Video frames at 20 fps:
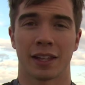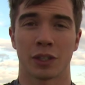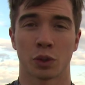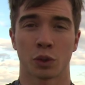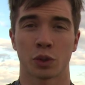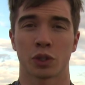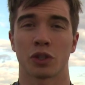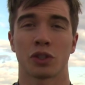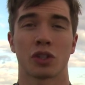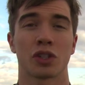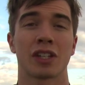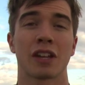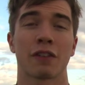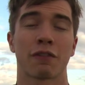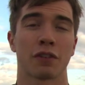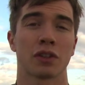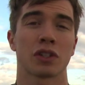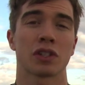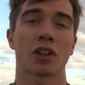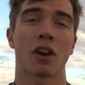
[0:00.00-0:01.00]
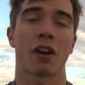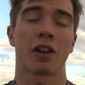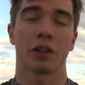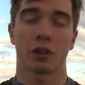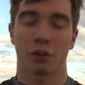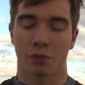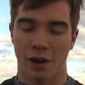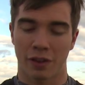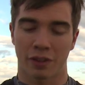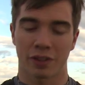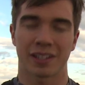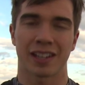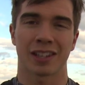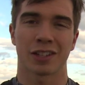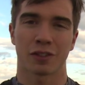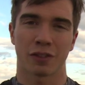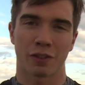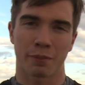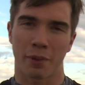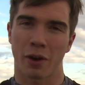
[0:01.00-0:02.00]
There's also just different styling throughout the
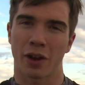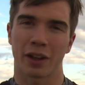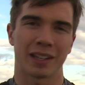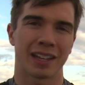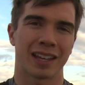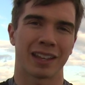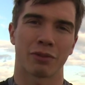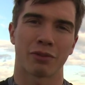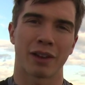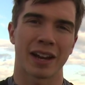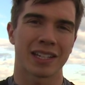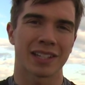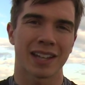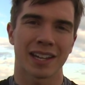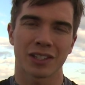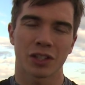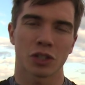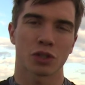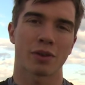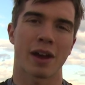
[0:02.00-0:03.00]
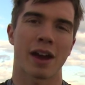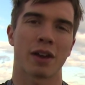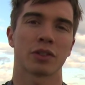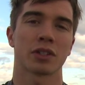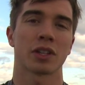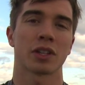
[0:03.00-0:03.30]
center of the bike near the radiator shroud